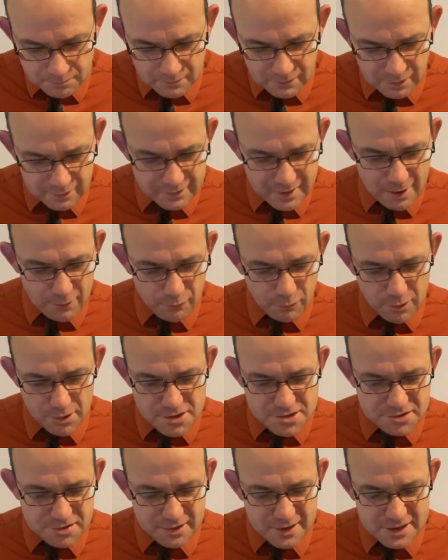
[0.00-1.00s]
That
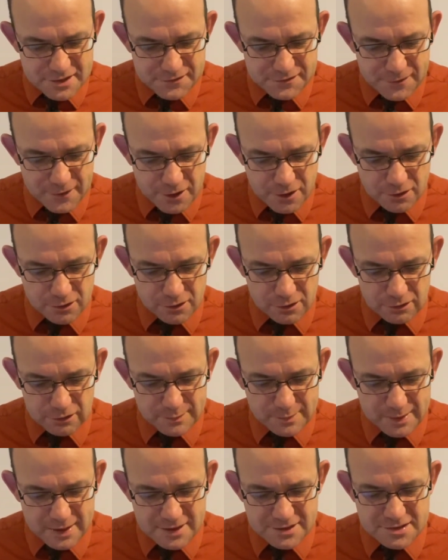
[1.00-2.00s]
word transfigured
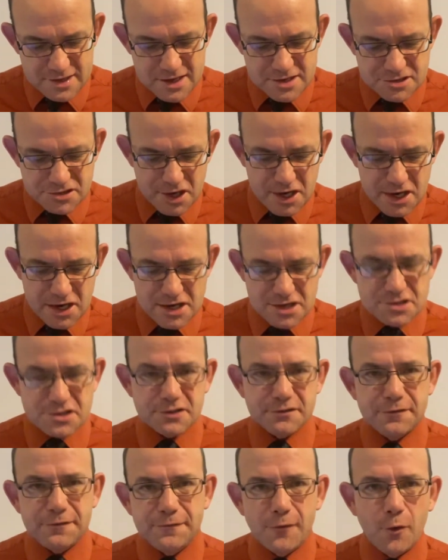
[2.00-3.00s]
literally means a change
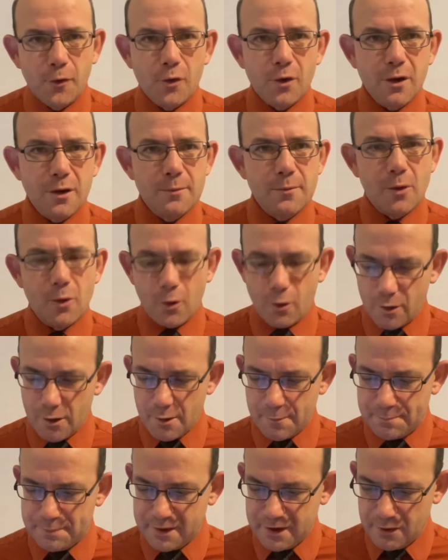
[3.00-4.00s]
of form
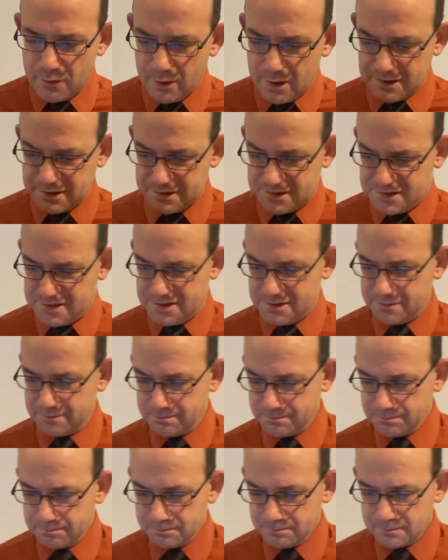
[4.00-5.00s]
or appearance.
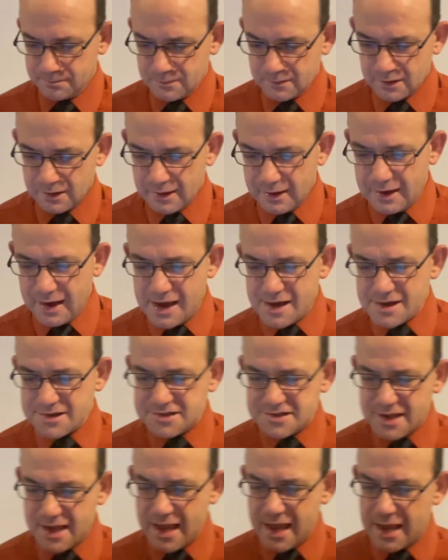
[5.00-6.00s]
And
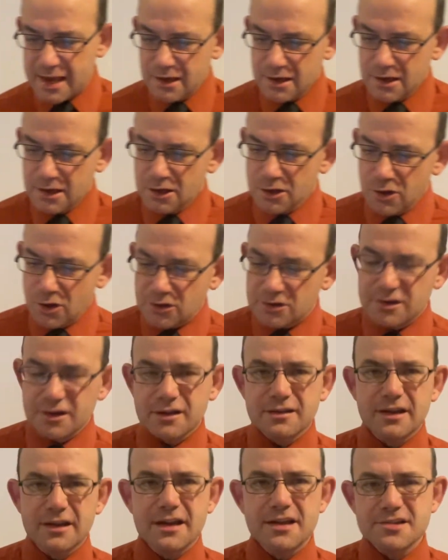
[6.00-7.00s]
as they looked
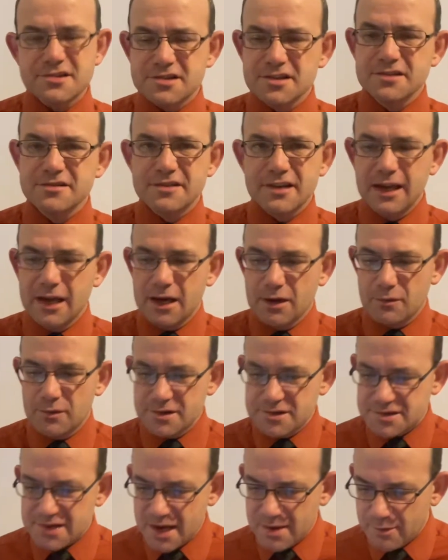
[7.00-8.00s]
at this, indeed it
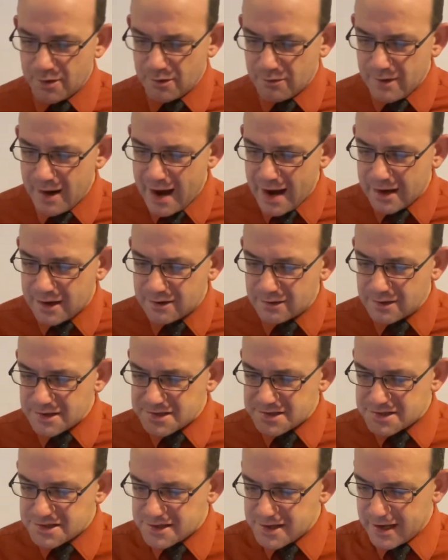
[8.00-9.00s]
was a
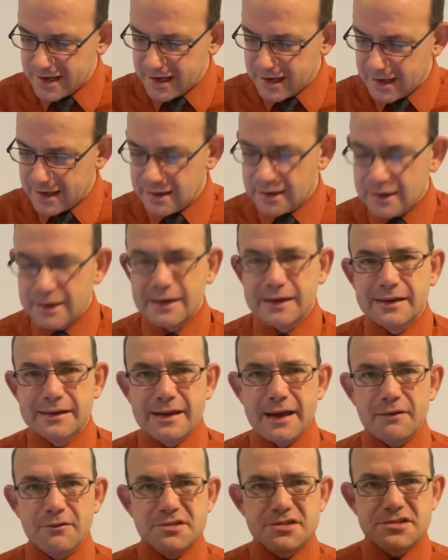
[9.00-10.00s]
miraculous thing
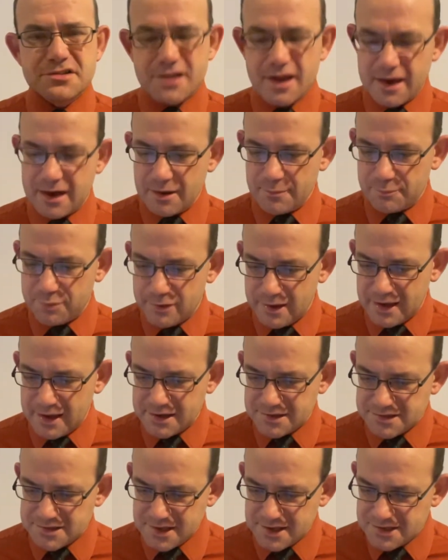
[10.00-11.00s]
that was taking
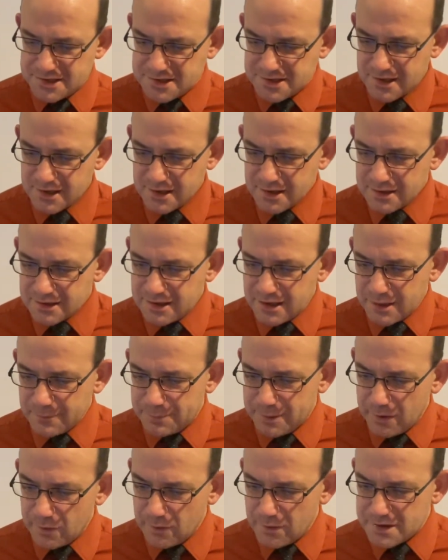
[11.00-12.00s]
place. This, the
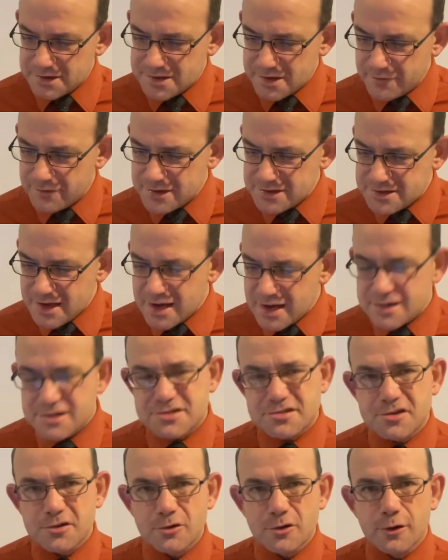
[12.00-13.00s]
appearance of his
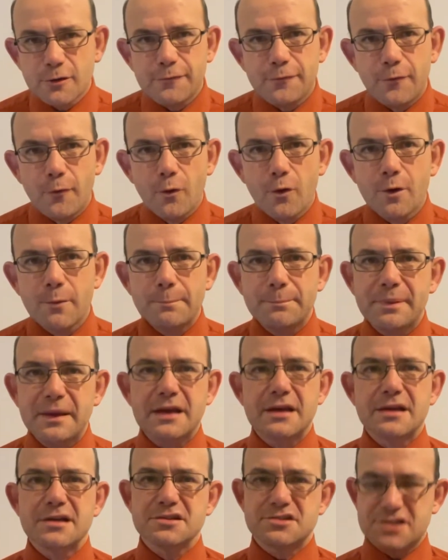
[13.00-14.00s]
external form
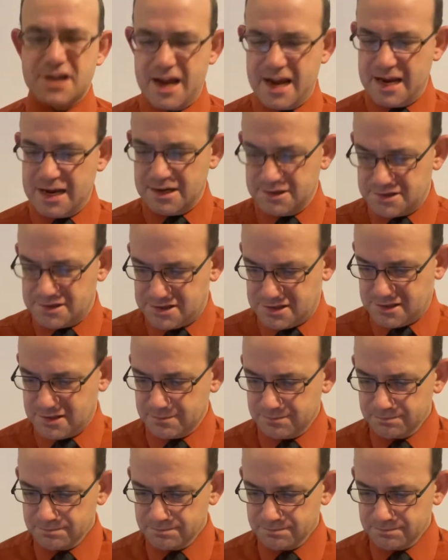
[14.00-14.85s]
being changed.